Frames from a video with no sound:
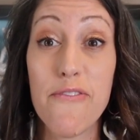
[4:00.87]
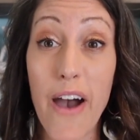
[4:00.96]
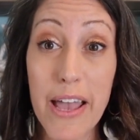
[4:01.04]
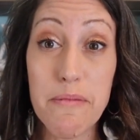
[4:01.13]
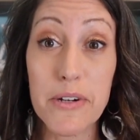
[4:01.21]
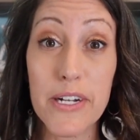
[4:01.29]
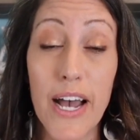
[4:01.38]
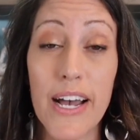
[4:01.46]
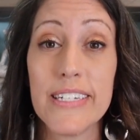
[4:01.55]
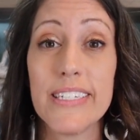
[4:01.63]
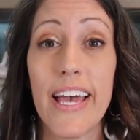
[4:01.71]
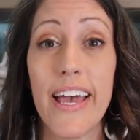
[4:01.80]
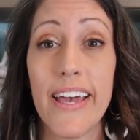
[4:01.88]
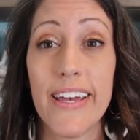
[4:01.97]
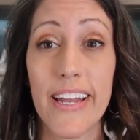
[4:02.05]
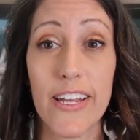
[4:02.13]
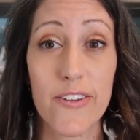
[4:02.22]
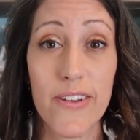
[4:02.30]
fiber
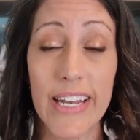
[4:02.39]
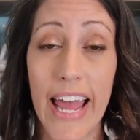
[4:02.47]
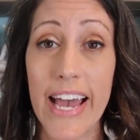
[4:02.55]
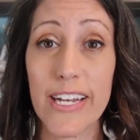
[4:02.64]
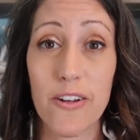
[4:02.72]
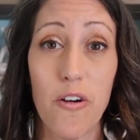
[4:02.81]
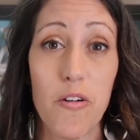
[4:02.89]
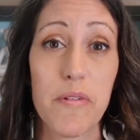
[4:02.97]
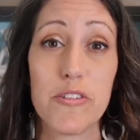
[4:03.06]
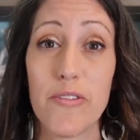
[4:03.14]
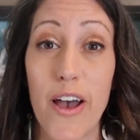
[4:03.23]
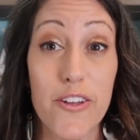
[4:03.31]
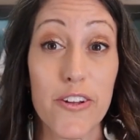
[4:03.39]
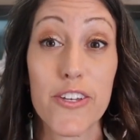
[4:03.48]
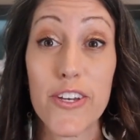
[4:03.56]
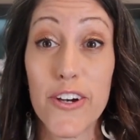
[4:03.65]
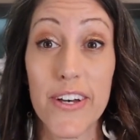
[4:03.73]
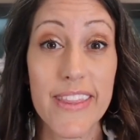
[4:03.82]
content, and you can add a whole bunch of other
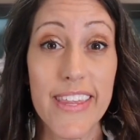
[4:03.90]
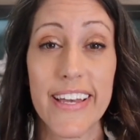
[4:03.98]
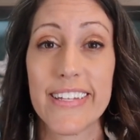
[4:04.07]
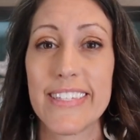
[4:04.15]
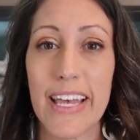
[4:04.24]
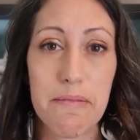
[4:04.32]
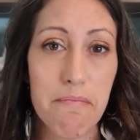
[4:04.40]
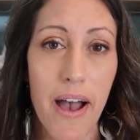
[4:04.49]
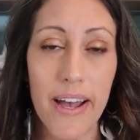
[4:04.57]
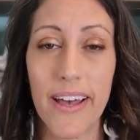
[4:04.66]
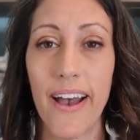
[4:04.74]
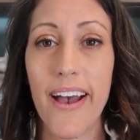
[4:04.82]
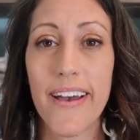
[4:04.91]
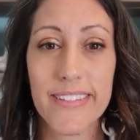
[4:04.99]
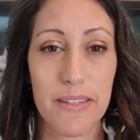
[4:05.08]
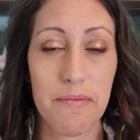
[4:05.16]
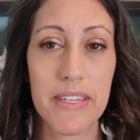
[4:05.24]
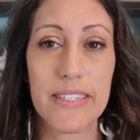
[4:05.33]
good things like maca
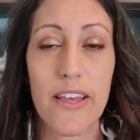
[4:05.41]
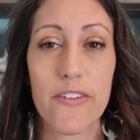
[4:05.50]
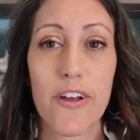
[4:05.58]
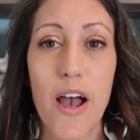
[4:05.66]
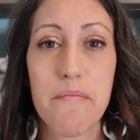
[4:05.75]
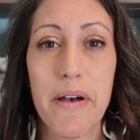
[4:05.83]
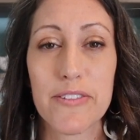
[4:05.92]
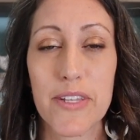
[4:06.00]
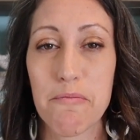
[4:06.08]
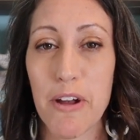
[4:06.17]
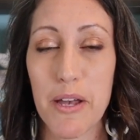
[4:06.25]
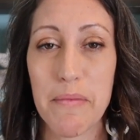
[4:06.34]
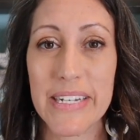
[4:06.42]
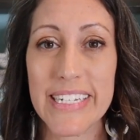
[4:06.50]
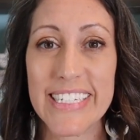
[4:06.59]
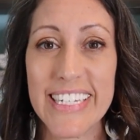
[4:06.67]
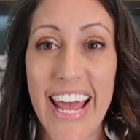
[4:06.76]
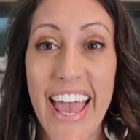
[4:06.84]
and some of these other compounds I'm
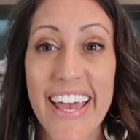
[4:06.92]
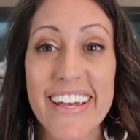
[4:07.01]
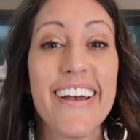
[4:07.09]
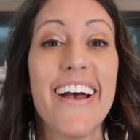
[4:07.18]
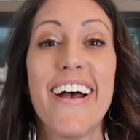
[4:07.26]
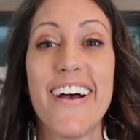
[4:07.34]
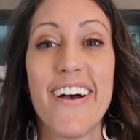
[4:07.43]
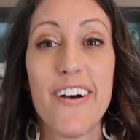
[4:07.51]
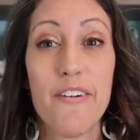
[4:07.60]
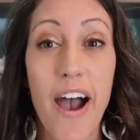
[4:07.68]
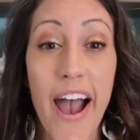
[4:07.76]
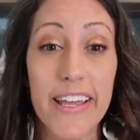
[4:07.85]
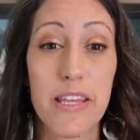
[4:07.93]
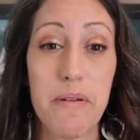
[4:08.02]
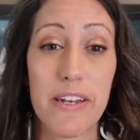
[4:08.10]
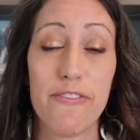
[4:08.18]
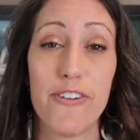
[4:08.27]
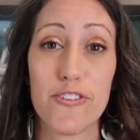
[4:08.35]
recommending today. Highly
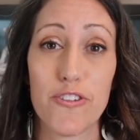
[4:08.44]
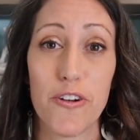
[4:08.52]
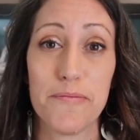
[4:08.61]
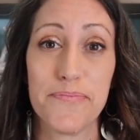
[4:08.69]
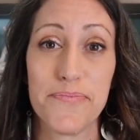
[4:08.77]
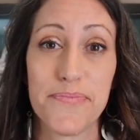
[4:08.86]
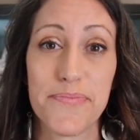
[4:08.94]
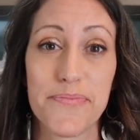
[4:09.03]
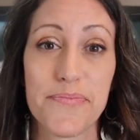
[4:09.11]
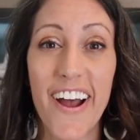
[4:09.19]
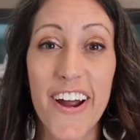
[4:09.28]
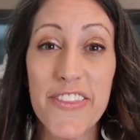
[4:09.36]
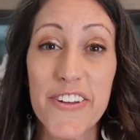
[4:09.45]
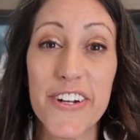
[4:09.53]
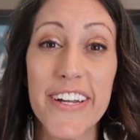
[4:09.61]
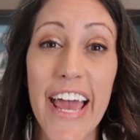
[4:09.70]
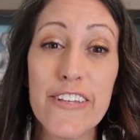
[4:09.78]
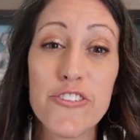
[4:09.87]
beneficial. Our
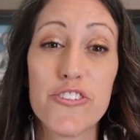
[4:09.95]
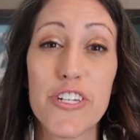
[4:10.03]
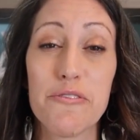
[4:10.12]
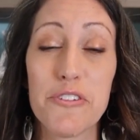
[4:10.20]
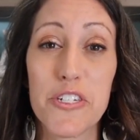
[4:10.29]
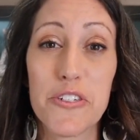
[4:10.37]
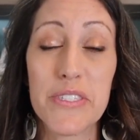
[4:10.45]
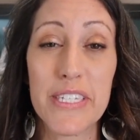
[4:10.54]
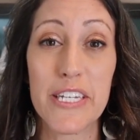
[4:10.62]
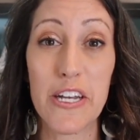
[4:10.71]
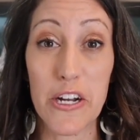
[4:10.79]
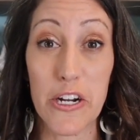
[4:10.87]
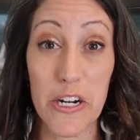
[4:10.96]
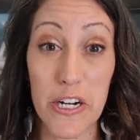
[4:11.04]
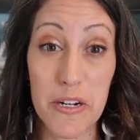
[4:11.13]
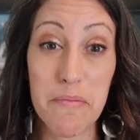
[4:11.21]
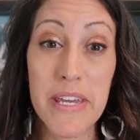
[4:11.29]
third estrogen reducing herb